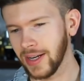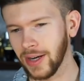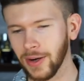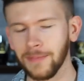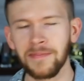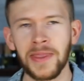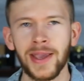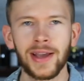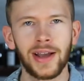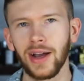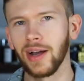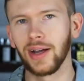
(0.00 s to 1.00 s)
here.
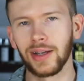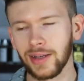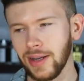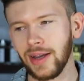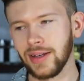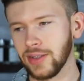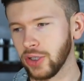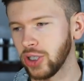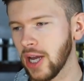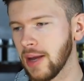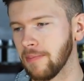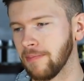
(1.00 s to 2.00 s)
Uh, it's a
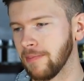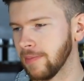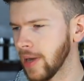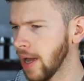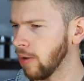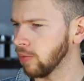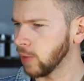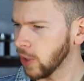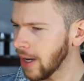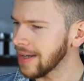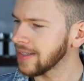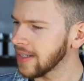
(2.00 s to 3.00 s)
shame. Now,
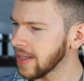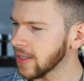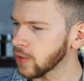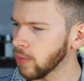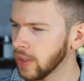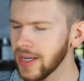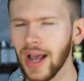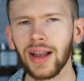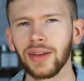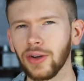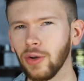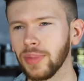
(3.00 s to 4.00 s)
could I see this one? Yeah, a
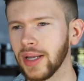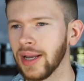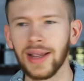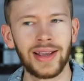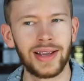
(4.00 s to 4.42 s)
little bit.